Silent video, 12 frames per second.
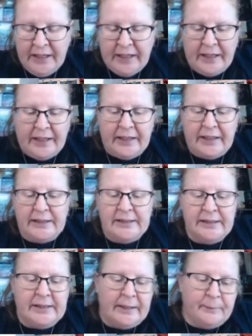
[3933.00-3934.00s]

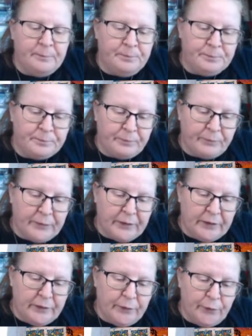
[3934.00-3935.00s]
And
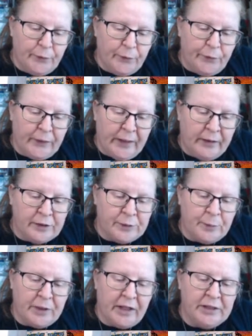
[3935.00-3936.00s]
flowers.
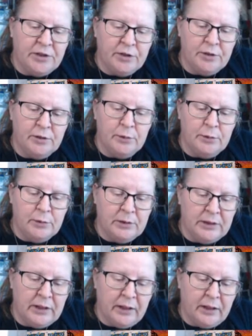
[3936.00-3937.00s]
But I do
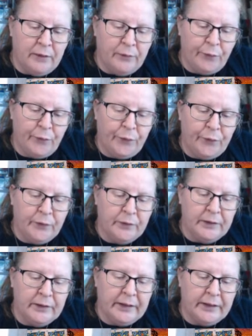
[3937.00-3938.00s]
love
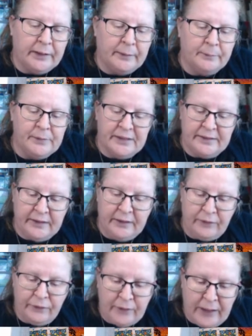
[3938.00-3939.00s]

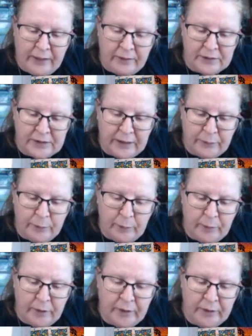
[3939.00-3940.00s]
seeing flowers. Like we
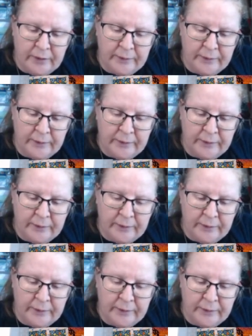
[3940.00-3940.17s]
were,